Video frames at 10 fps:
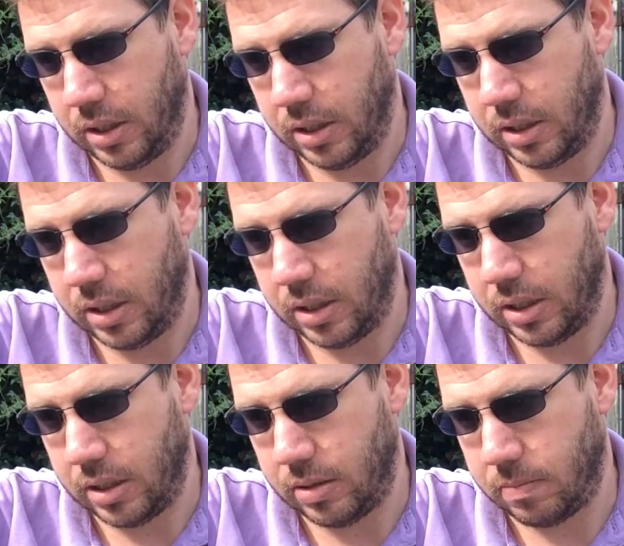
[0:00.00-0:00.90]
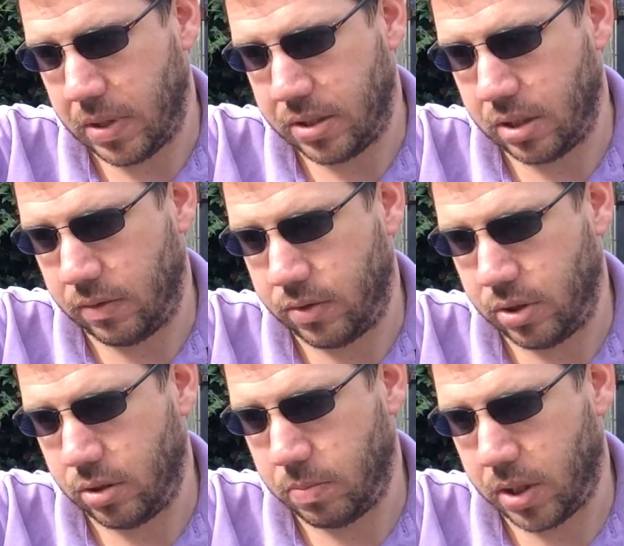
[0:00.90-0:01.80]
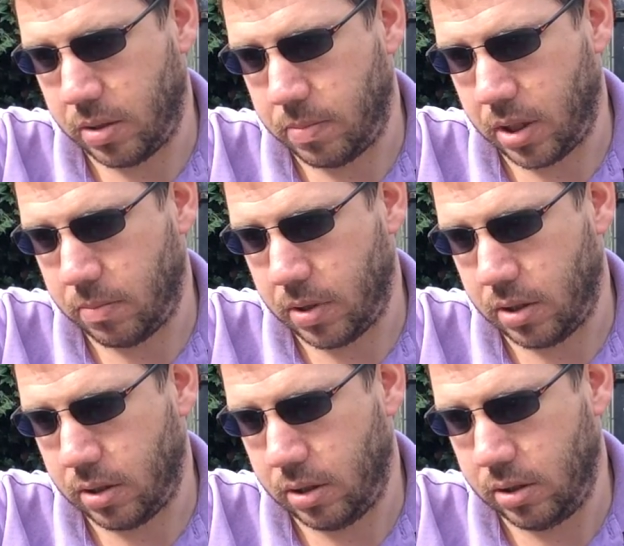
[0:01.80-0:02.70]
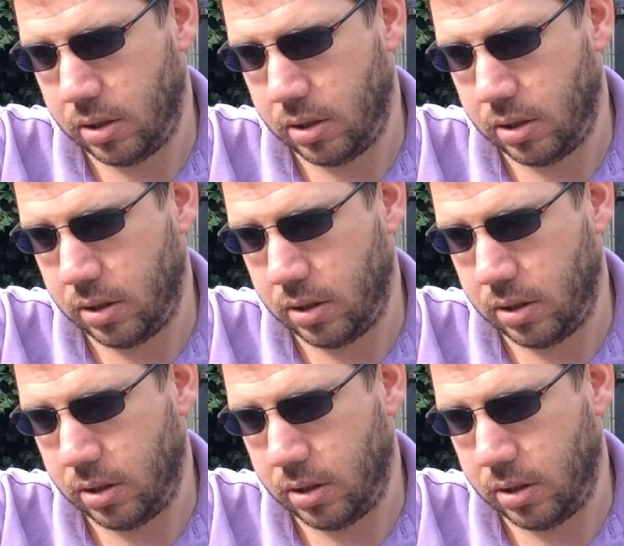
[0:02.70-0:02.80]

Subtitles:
Best served chilled, bloody bloody blah.